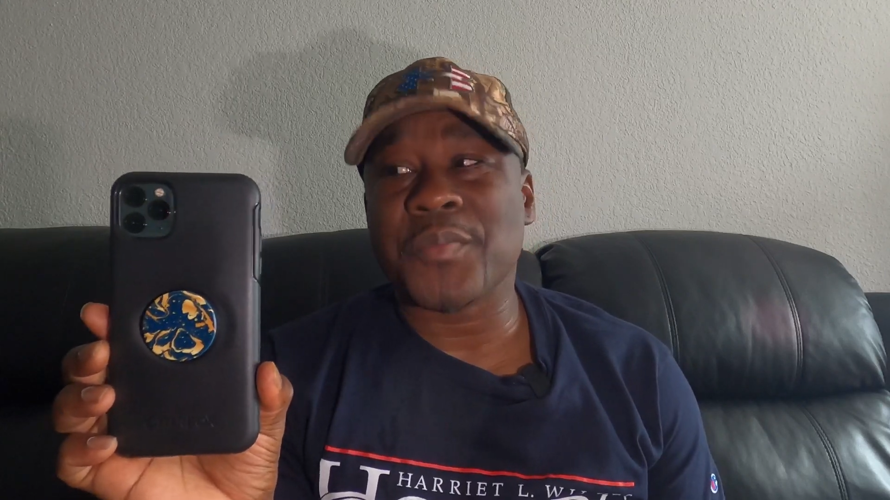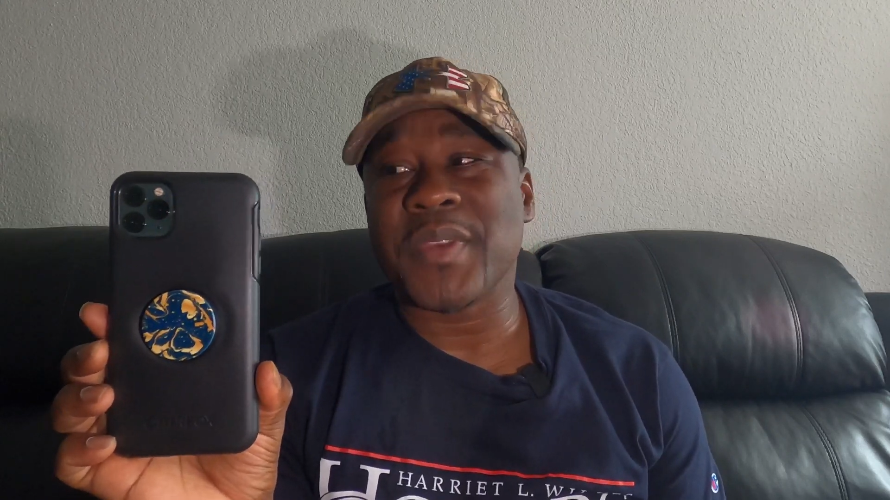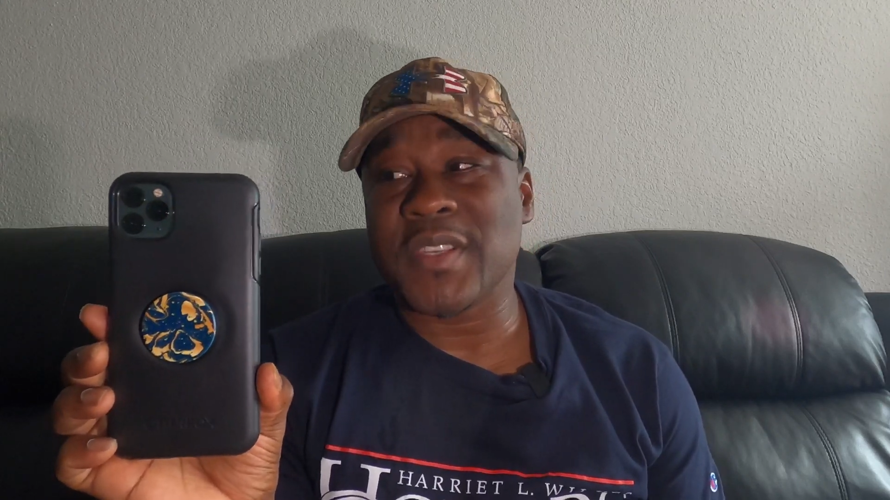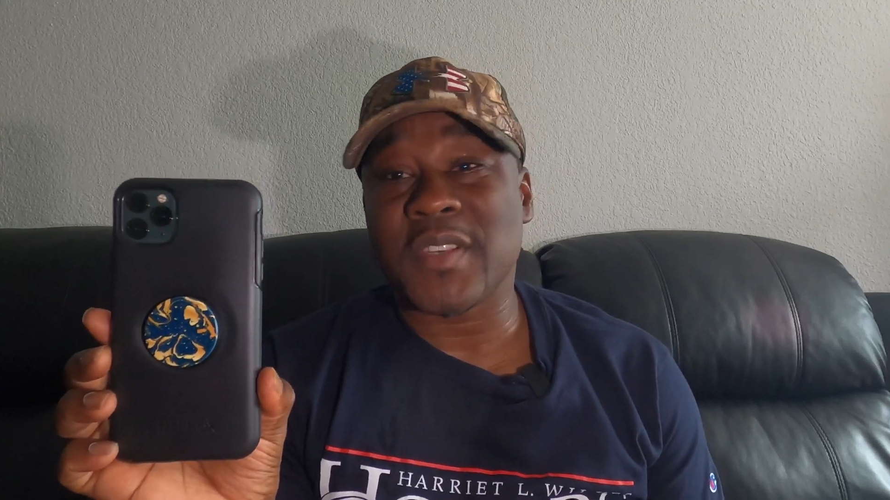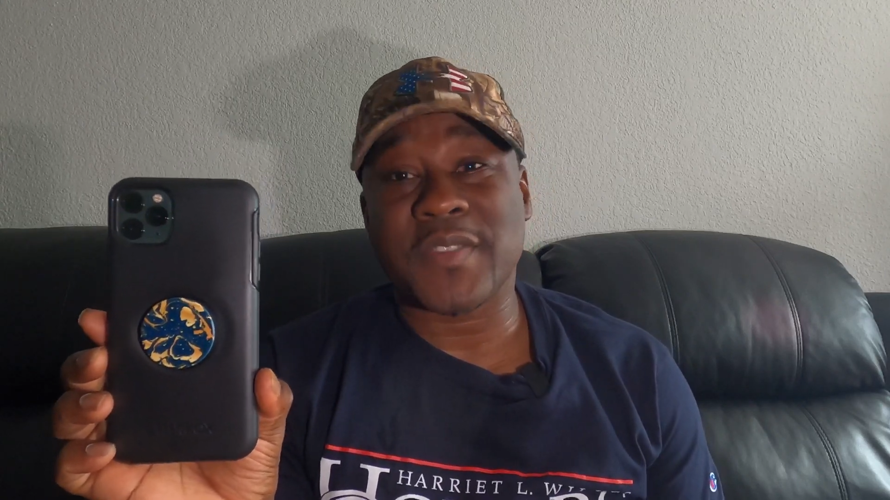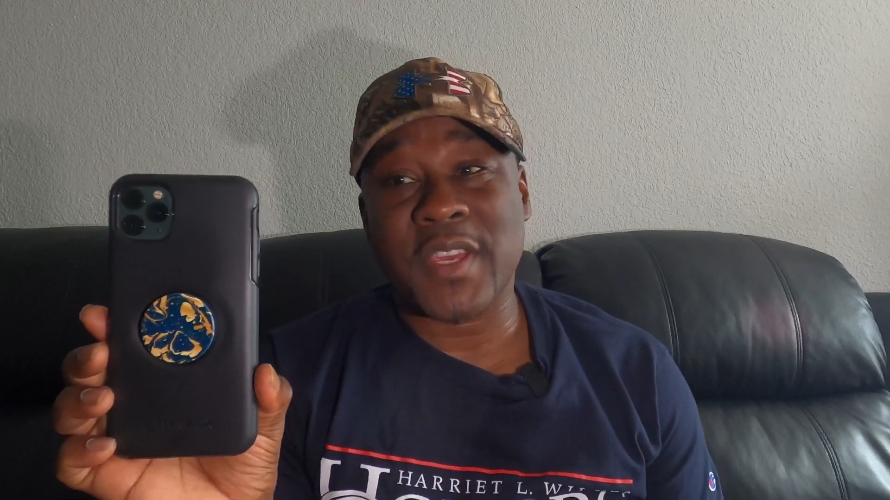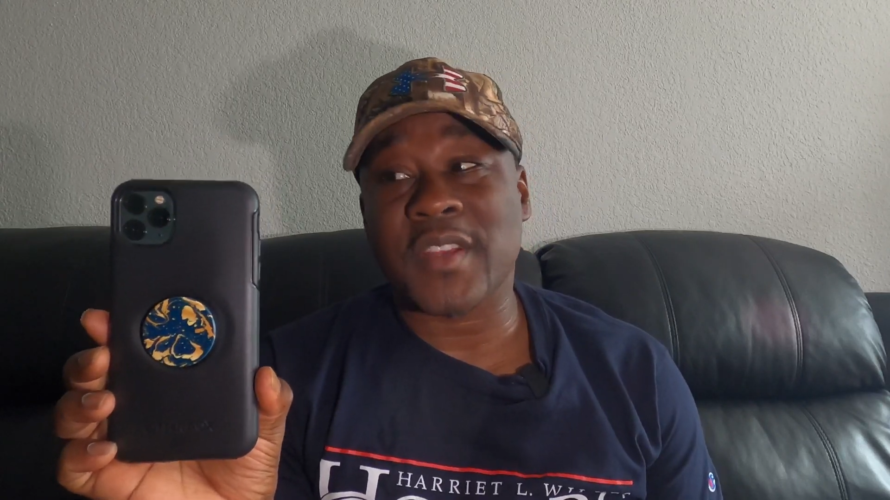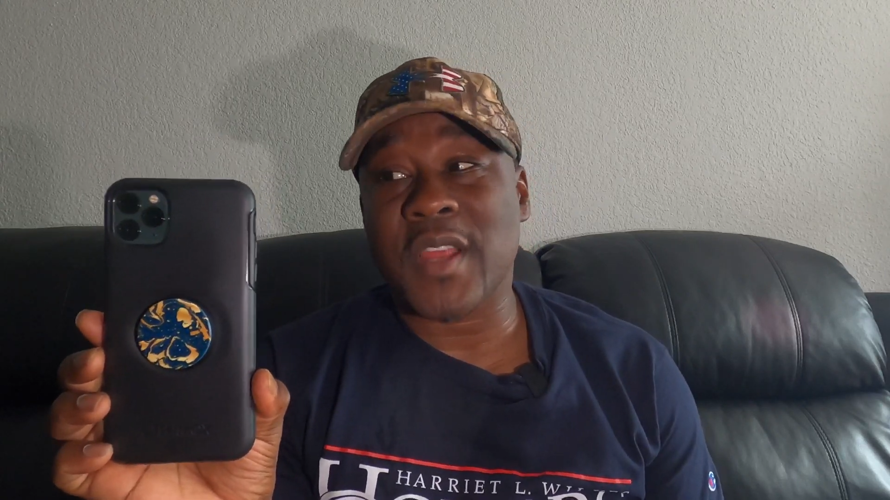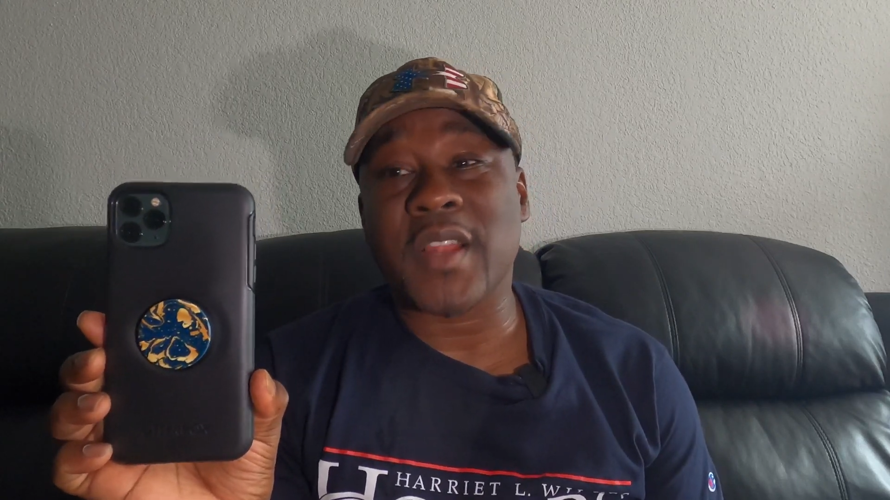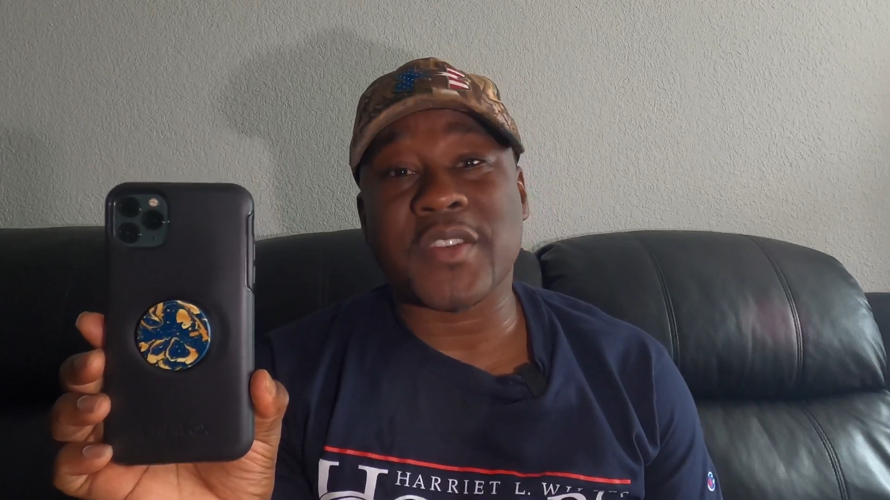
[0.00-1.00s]
piece of
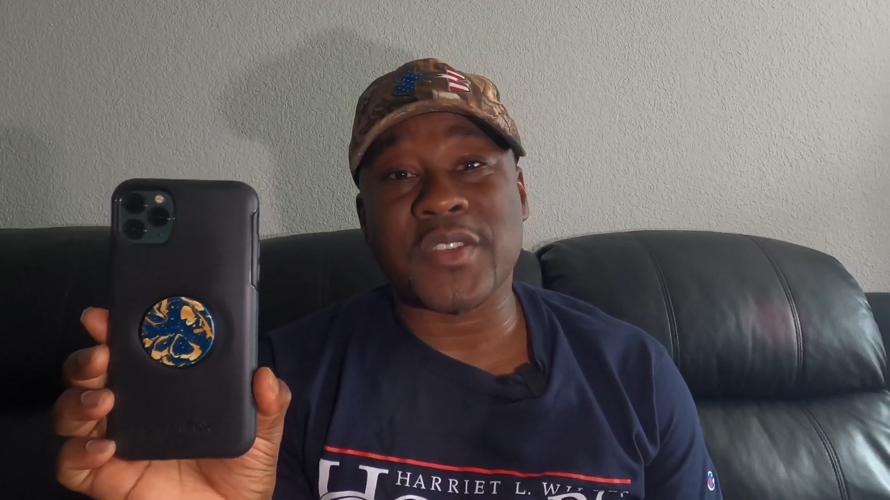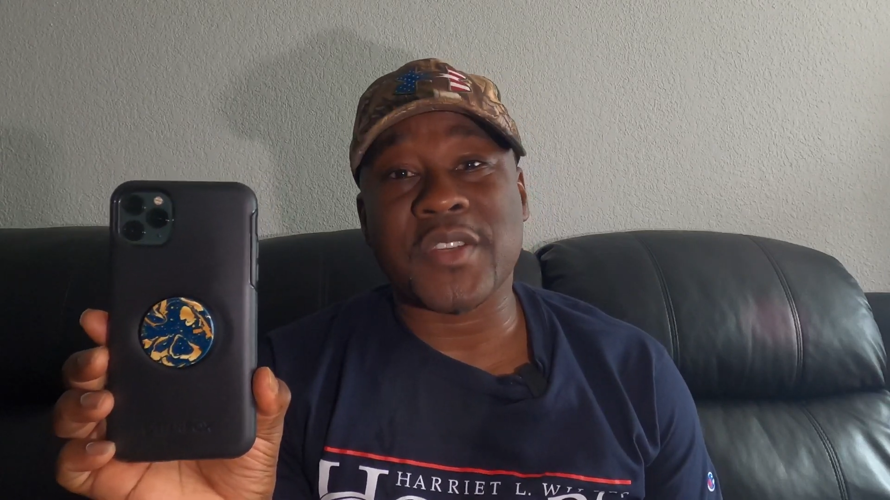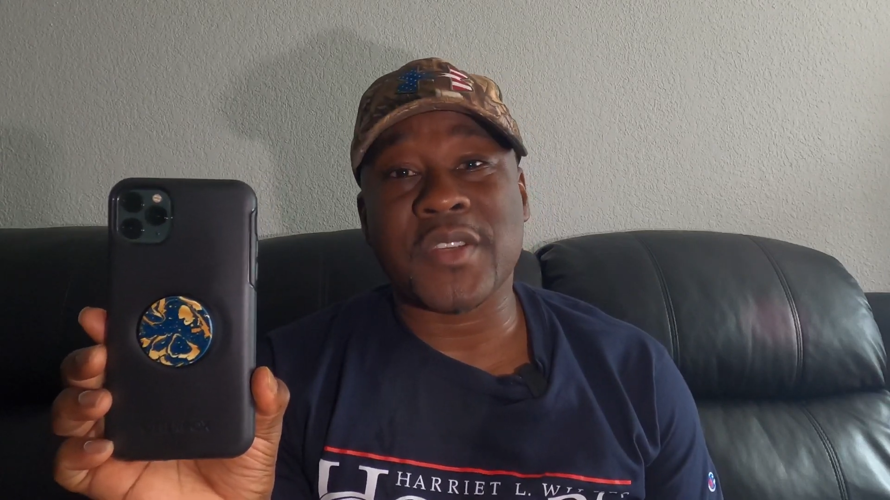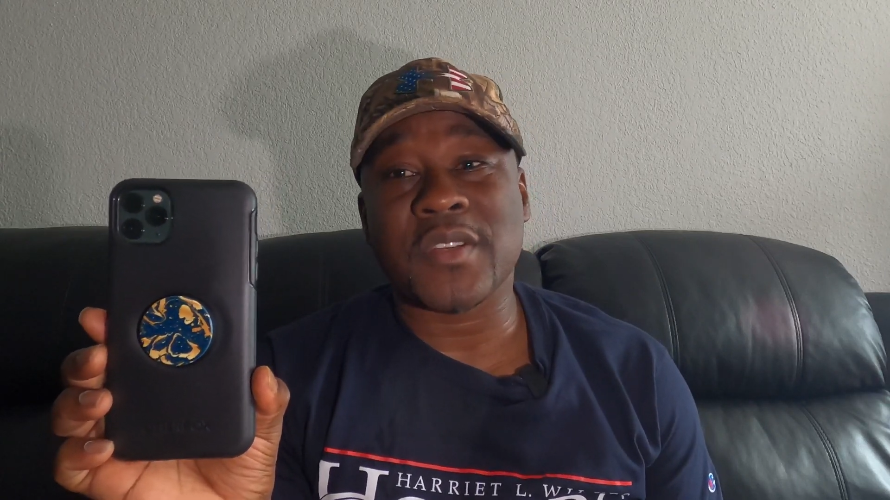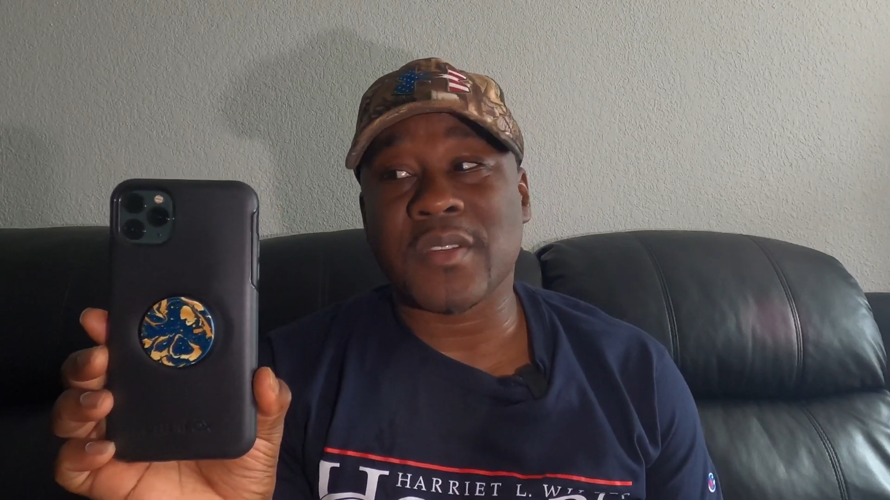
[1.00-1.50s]
technology.